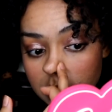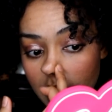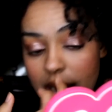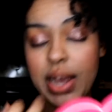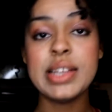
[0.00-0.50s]

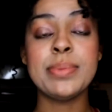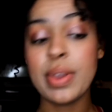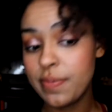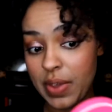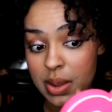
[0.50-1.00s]
asked my
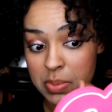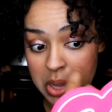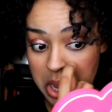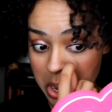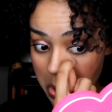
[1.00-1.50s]

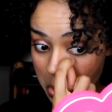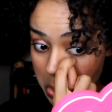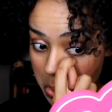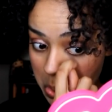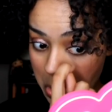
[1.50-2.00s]
family.
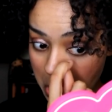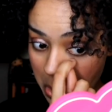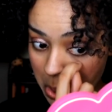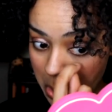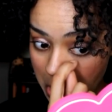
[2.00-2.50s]
Ooh.
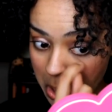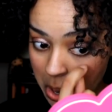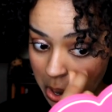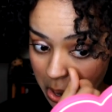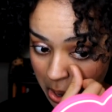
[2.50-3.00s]

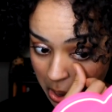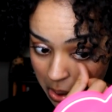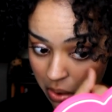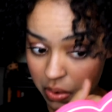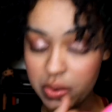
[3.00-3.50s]

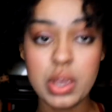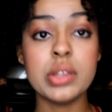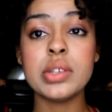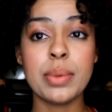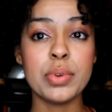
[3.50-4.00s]
Oh yeah,
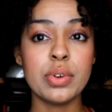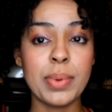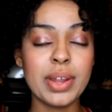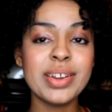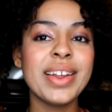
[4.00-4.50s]
it's time to go to
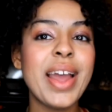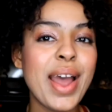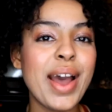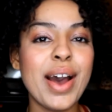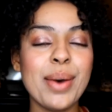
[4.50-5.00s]
bed.
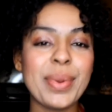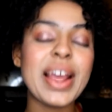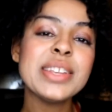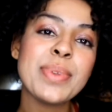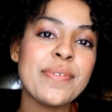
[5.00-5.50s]
But I
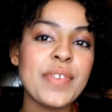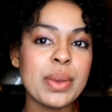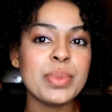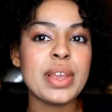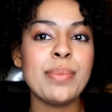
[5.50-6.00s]
asked my
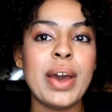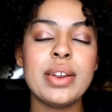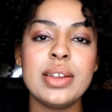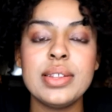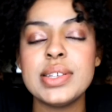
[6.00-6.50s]
family about
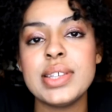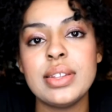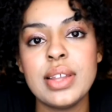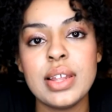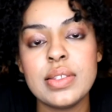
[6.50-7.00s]
it, and they
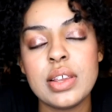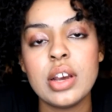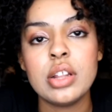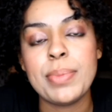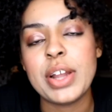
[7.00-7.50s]
said that the
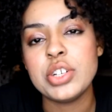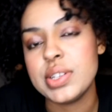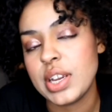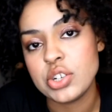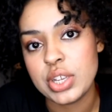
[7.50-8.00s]
color matching
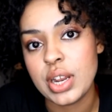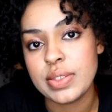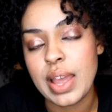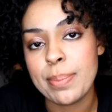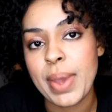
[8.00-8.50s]
is actually not
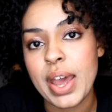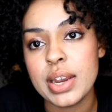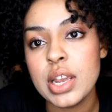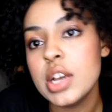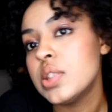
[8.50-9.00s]
that
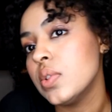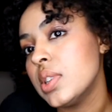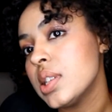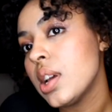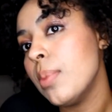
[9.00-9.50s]
bad. So it
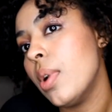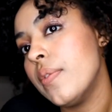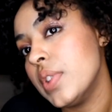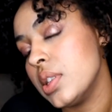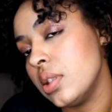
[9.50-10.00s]
does come
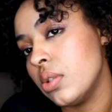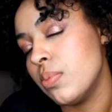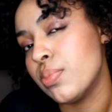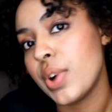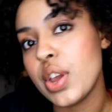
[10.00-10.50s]
off as a little
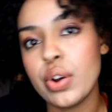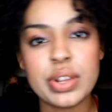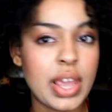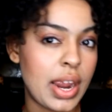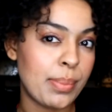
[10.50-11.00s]
bright on
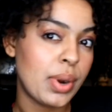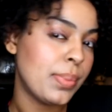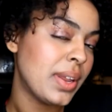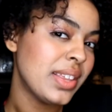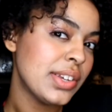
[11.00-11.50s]
camera,
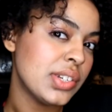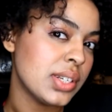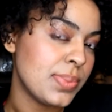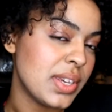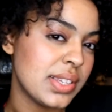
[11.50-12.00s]
but I think it's
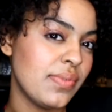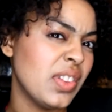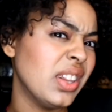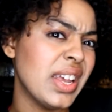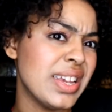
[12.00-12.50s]
just because of
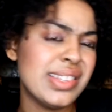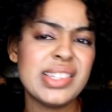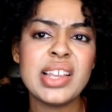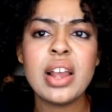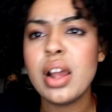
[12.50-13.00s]
the
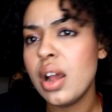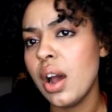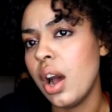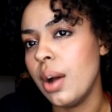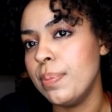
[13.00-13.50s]
lights
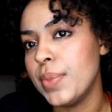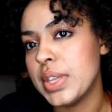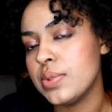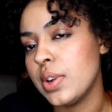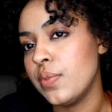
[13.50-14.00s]

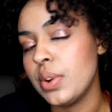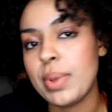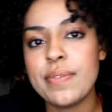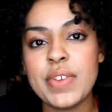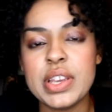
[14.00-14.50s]
that's right in front of
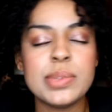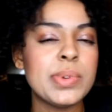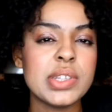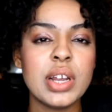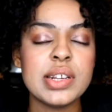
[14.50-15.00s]
my face,
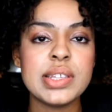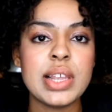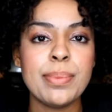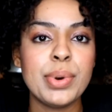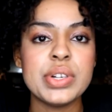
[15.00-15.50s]
because honestly
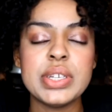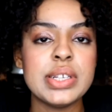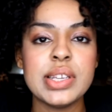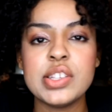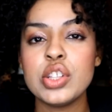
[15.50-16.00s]
in person it
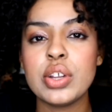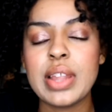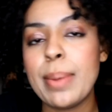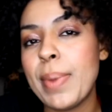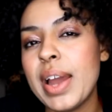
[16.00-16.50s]
doesn't look
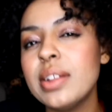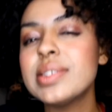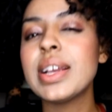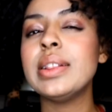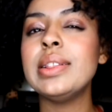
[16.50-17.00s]
that bad. It
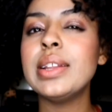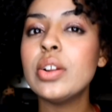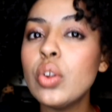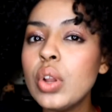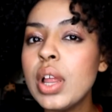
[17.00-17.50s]
looks like a
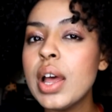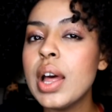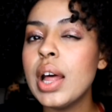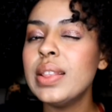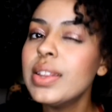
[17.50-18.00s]
little
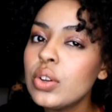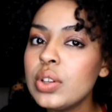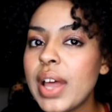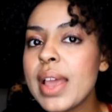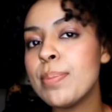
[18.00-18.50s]

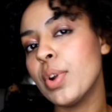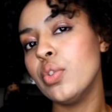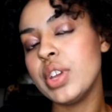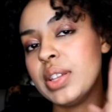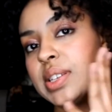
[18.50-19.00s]
light, but
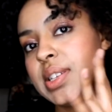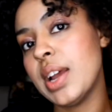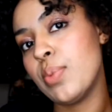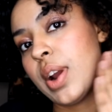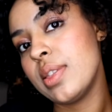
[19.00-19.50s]
only on the
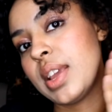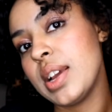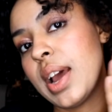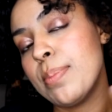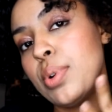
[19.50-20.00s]
side where I
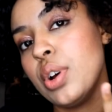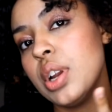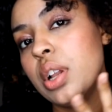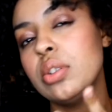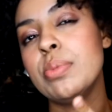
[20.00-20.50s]
think I put
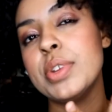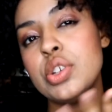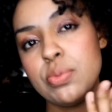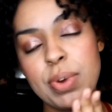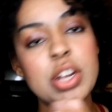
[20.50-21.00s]
a little bit
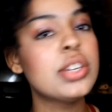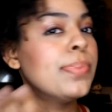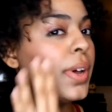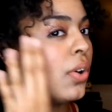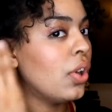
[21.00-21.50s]
too much.
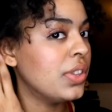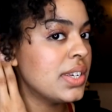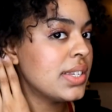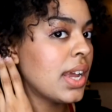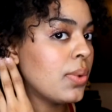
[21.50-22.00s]
But on
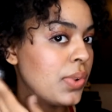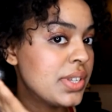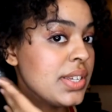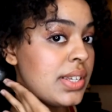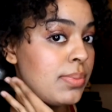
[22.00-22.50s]
this side where
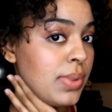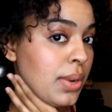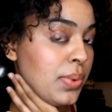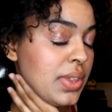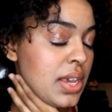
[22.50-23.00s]
it's easy to
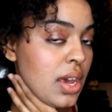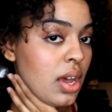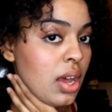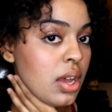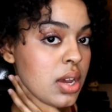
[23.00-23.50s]
blend with the
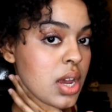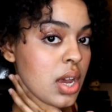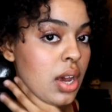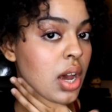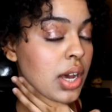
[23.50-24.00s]

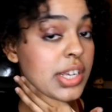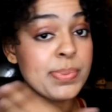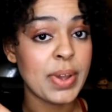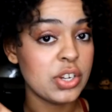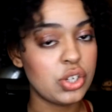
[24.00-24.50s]
a
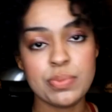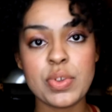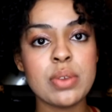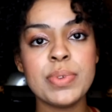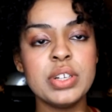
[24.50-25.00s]
sponge or
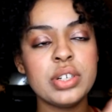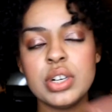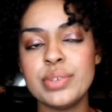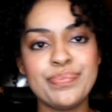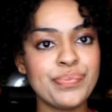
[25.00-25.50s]
beauty
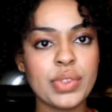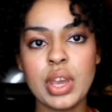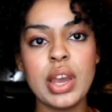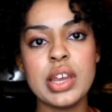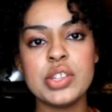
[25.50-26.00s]
blender,
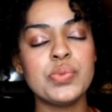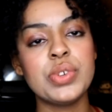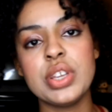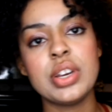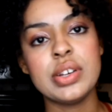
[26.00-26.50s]
it's
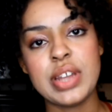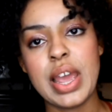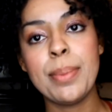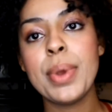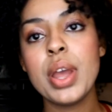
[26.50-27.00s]
really good damp.